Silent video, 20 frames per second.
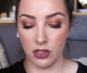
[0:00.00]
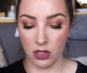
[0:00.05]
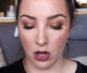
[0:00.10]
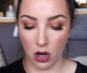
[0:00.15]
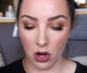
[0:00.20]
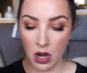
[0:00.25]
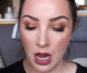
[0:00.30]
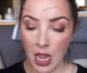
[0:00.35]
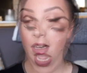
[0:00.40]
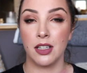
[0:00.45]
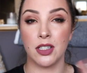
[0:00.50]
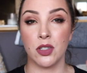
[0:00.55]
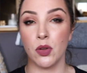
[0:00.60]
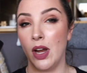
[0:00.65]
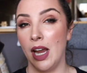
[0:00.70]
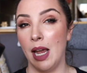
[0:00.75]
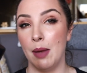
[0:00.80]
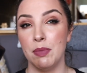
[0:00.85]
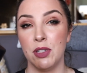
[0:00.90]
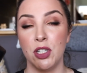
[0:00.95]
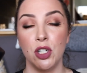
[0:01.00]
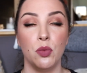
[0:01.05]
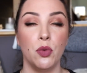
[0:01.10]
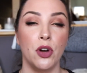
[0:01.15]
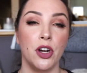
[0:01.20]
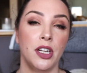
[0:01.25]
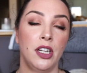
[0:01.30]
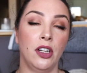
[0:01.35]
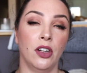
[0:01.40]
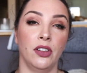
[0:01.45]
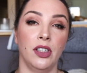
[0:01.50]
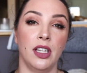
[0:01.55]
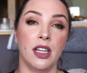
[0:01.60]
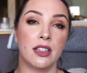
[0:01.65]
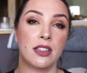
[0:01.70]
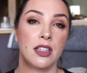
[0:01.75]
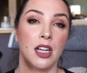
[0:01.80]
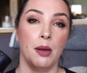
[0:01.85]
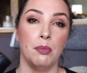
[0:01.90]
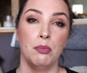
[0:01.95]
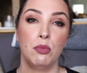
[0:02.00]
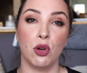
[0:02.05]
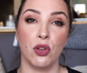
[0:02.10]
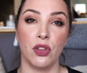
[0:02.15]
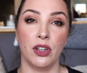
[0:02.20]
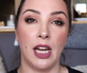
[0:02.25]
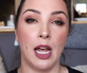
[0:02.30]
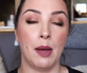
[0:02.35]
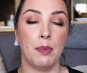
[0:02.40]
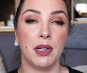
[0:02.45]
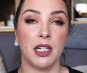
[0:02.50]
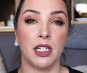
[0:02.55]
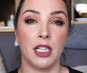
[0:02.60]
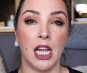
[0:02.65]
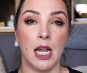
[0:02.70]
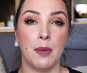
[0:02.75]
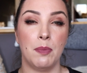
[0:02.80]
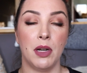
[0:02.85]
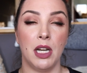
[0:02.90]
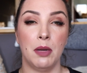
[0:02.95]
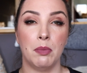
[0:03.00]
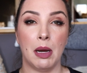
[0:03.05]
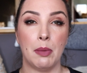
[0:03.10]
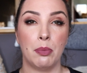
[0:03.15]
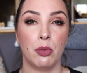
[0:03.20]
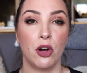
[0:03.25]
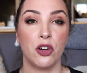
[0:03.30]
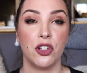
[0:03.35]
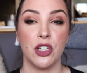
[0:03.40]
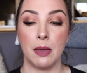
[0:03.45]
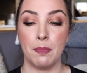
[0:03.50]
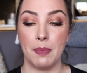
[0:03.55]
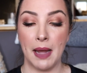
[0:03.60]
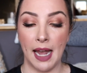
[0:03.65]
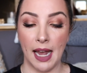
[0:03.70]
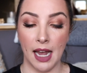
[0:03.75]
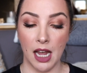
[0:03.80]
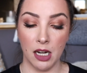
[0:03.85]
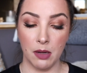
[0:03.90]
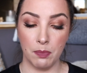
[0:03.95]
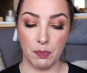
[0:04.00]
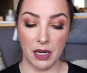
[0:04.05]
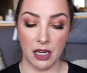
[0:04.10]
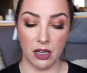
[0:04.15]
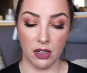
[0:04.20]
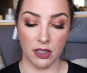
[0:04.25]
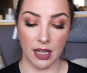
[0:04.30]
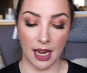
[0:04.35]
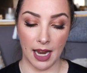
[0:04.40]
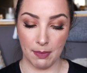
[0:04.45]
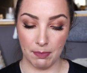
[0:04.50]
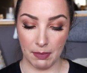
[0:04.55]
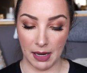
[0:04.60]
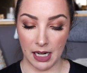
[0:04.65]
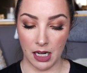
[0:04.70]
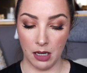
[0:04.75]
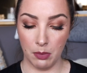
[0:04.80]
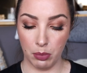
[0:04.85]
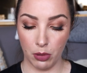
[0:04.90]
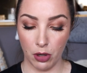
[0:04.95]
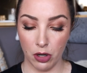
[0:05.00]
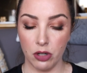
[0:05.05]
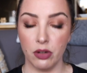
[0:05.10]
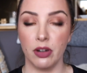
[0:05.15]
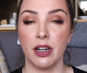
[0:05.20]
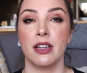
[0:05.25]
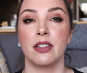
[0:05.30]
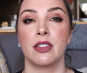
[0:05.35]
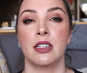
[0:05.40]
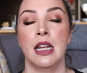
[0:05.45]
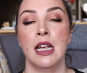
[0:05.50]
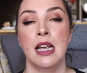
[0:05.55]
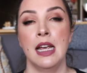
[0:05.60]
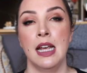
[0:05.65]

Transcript: So, so I am still working on this and I'm more than happy to keep it in my project pan because I am making progress